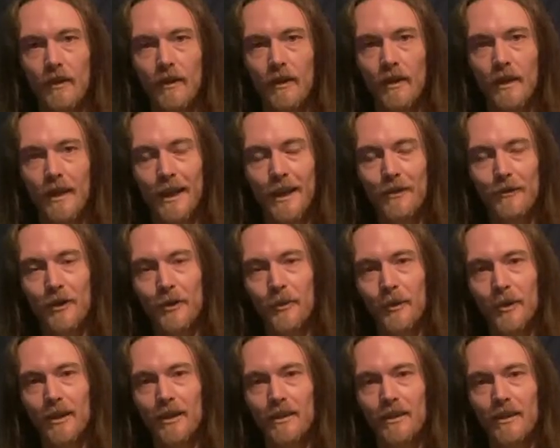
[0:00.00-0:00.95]
Hey
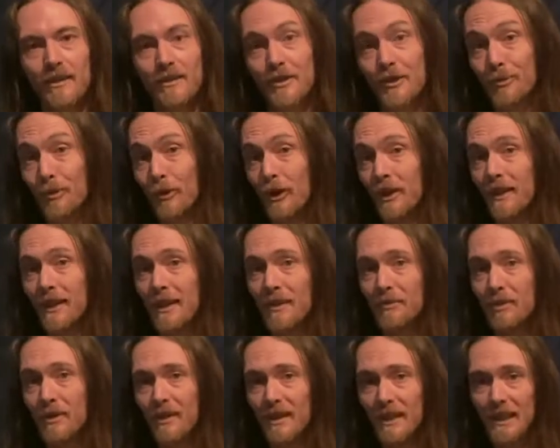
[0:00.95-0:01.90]
everyone, it's your boy
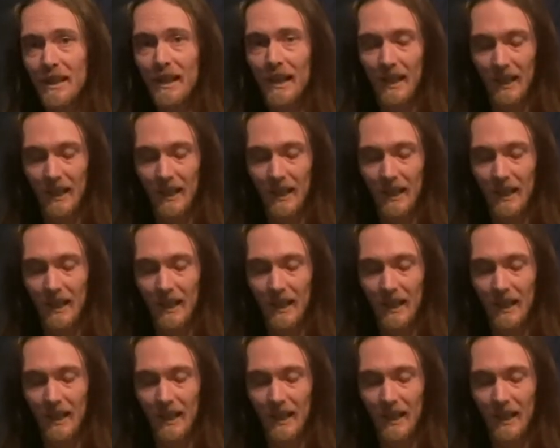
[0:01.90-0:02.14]
KP,